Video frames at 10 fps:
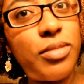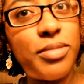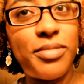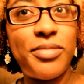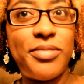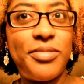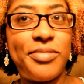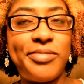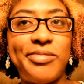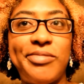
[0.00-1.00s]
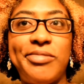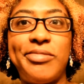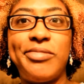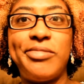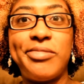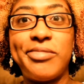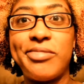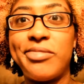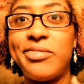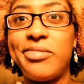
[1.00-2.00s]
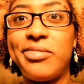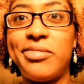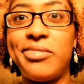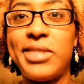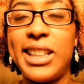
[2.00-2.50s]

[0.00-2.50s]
[no speech]